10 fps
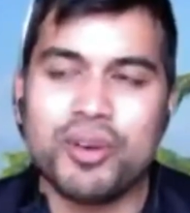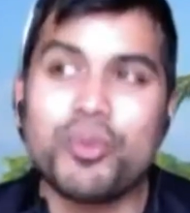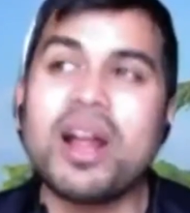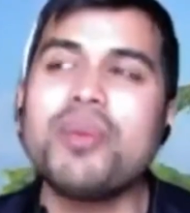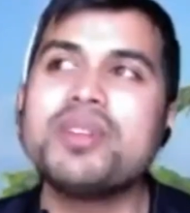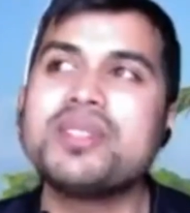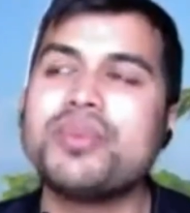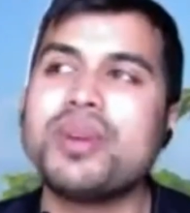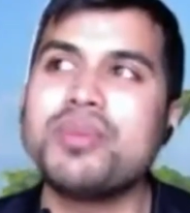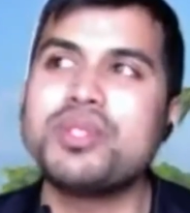When I was
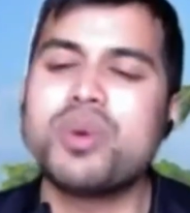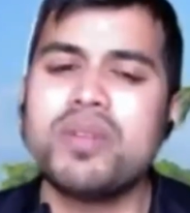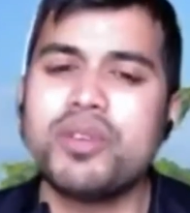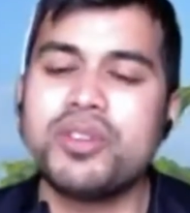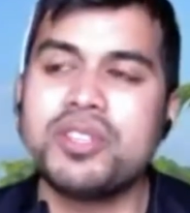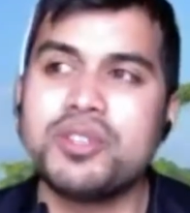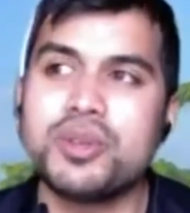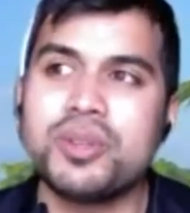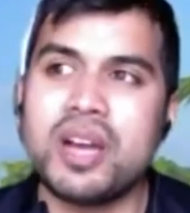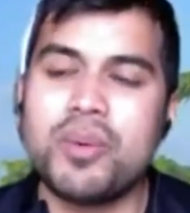12 or 13 years
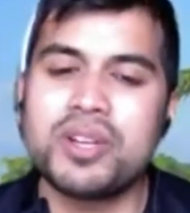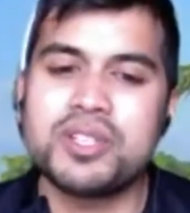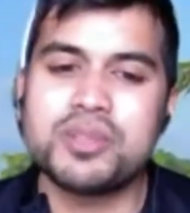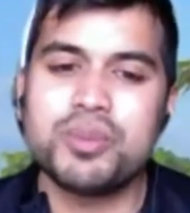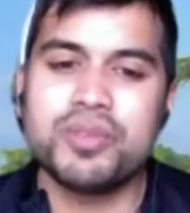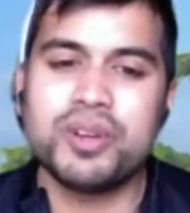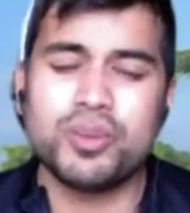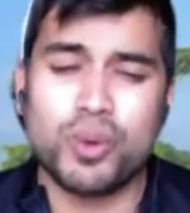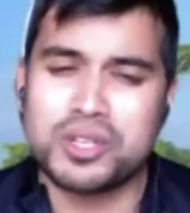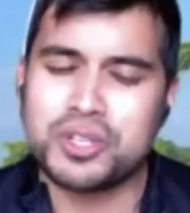old, I watched this movie called
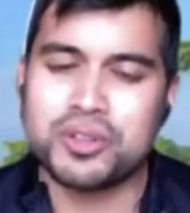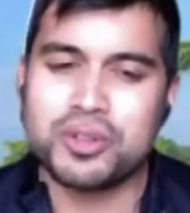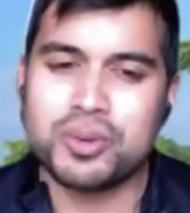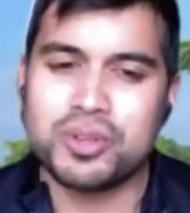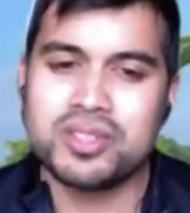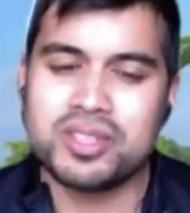Watcher in the Woods.